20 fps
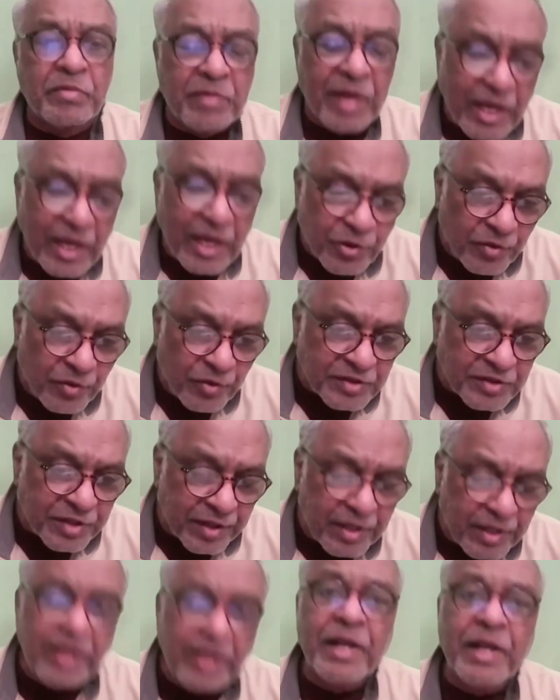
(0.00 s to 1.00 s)
That one was
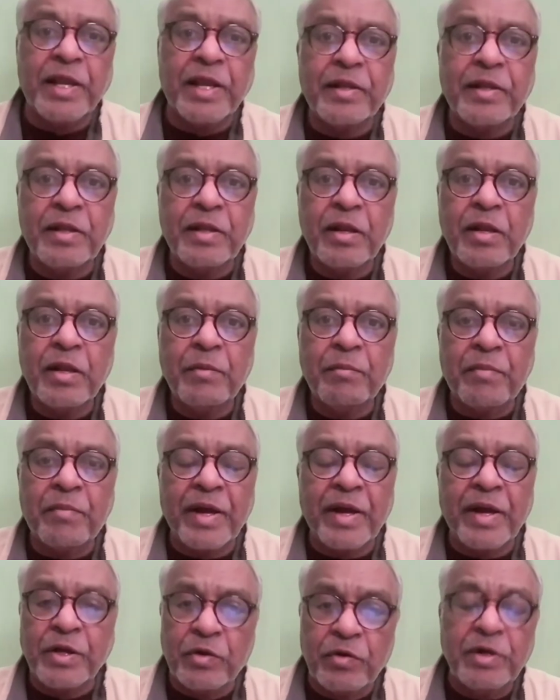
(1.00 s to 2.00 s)
really,
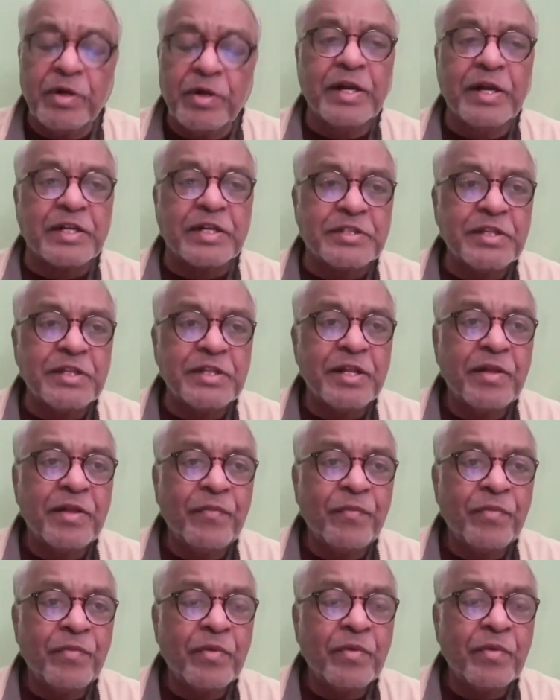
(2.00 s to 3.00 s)
my goodness,
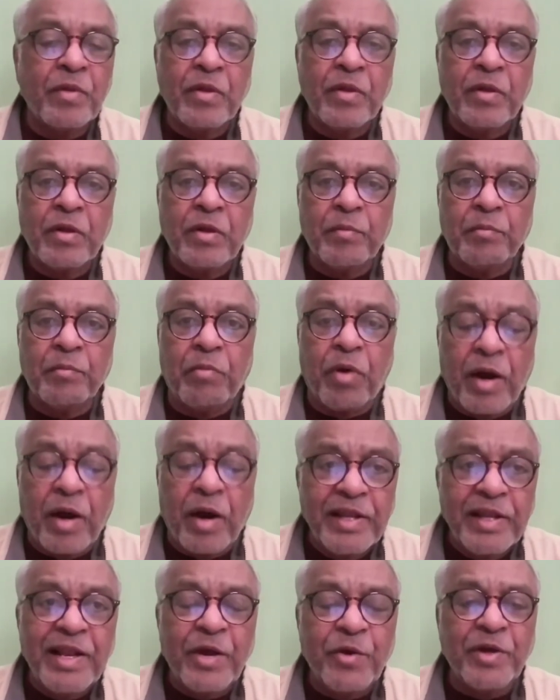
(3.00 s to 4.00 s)

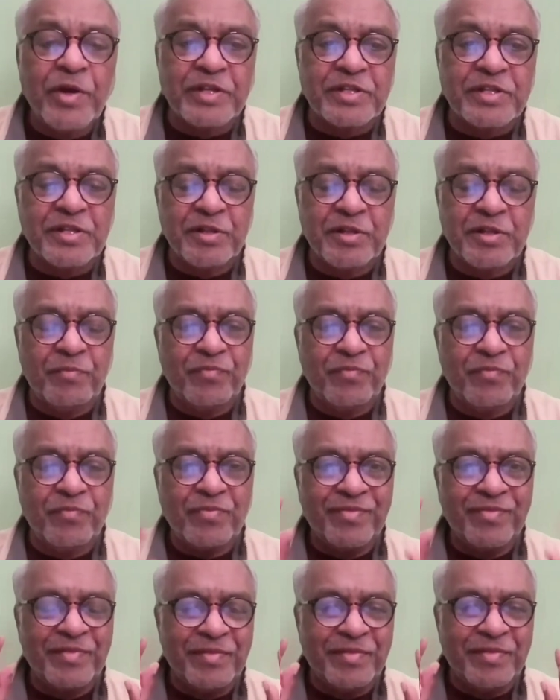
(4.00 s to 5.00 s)
body language,
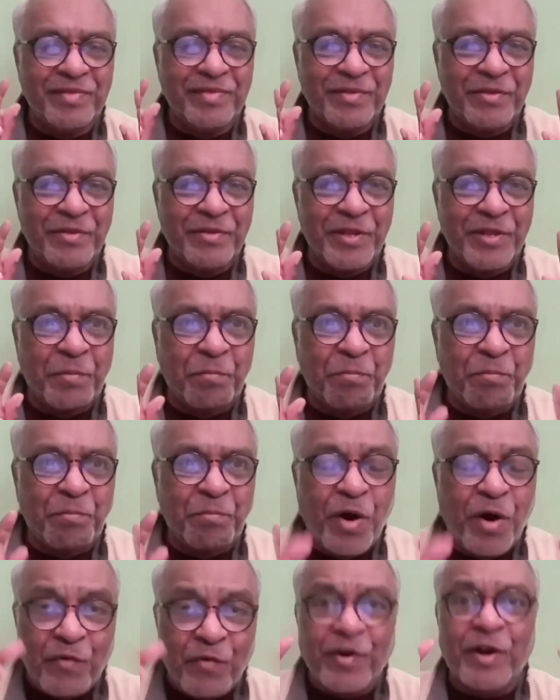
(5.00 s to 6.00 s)
the
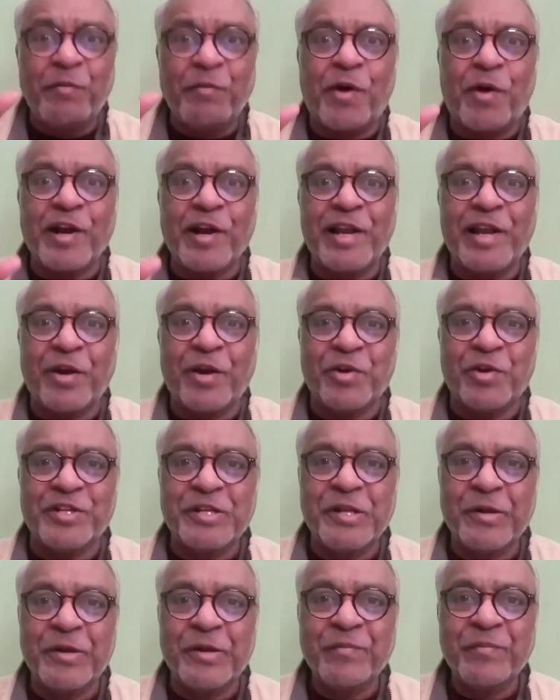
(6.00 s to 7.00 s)
power of body language.
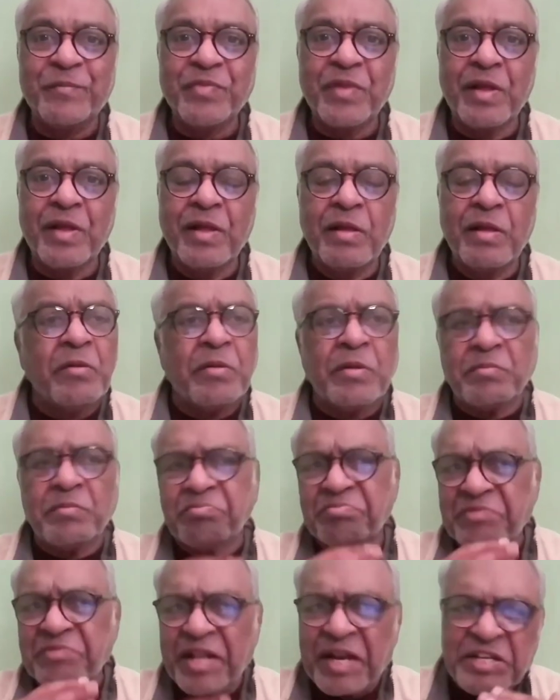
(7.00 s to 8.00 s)

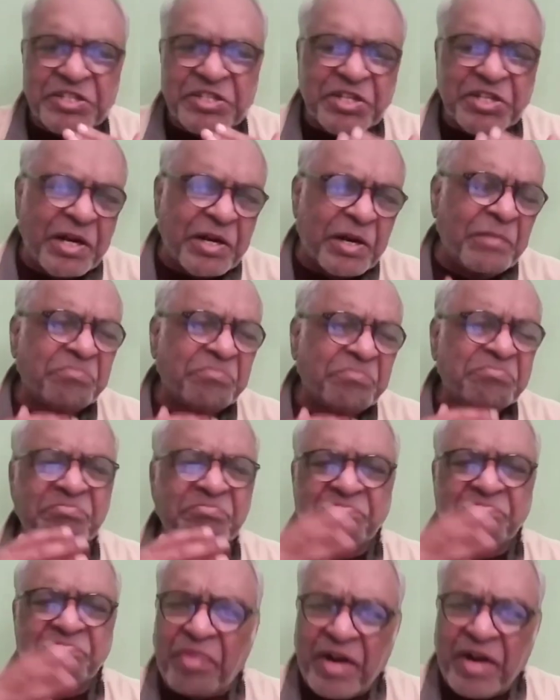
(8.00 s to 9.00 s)
Then I started
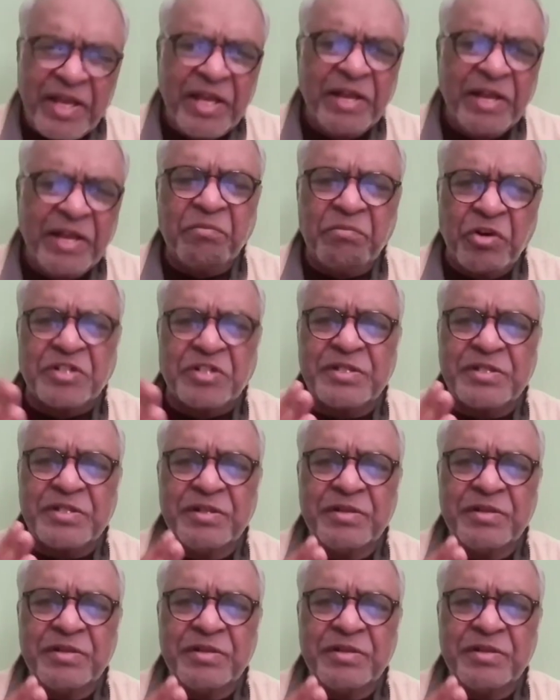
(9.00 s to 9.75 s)
buying books